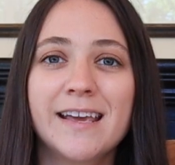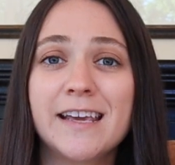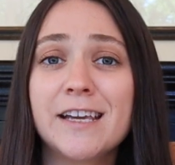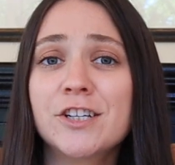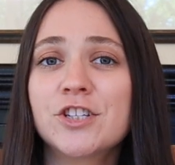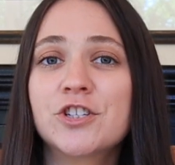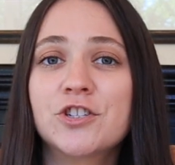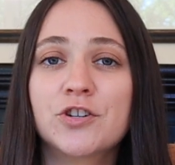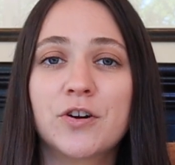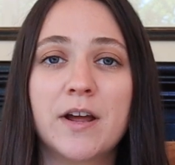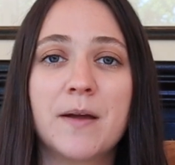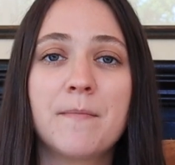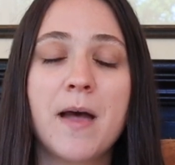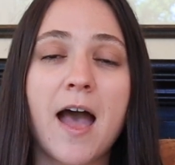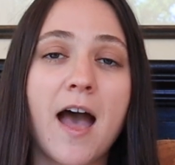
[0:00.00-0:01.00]
Each
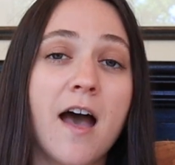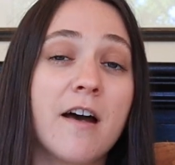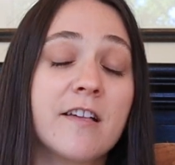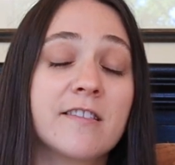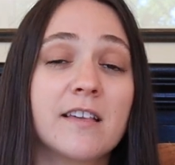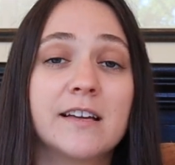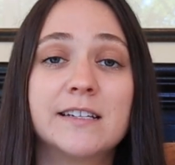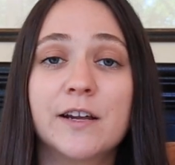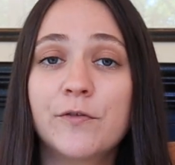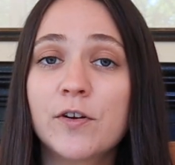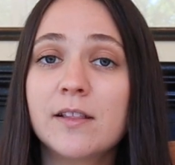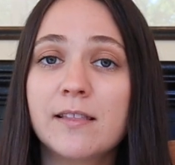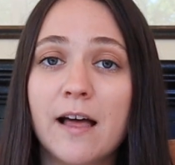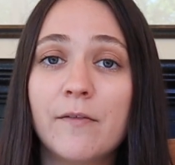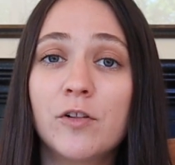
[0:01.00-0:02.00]
trim has a
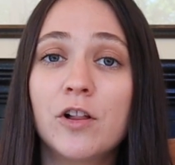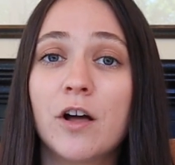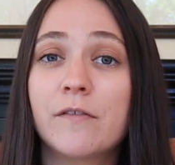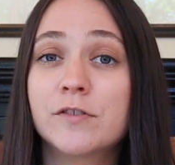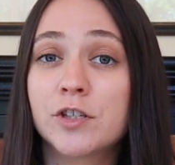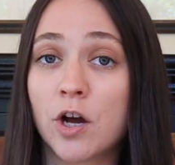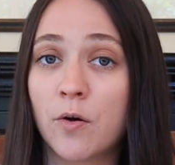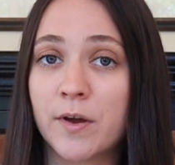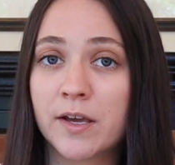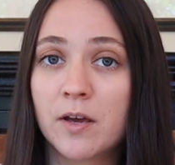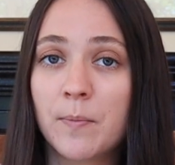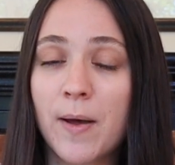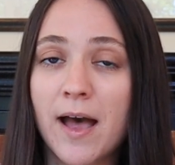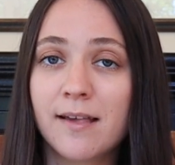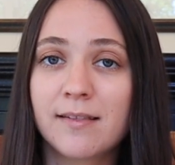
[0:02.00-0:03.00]
different level of towing
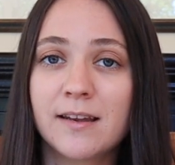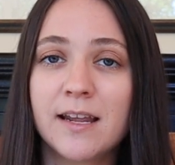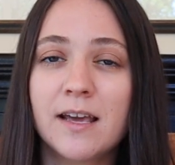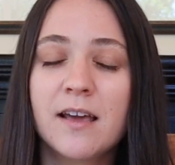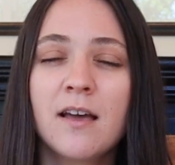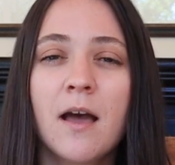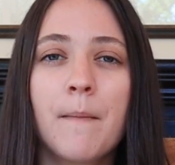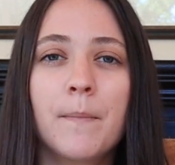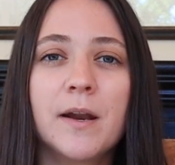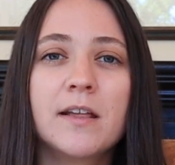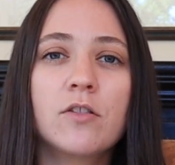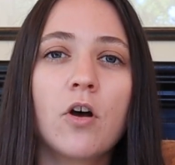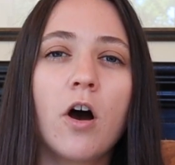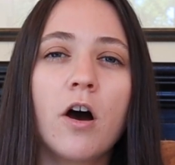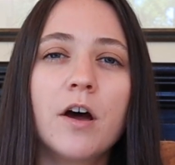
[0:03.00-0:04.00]
capacity, but
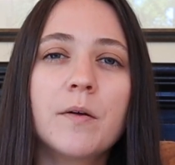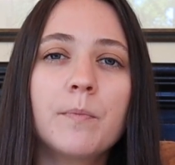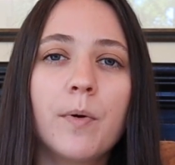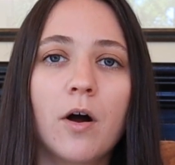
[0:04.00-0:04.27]
it's on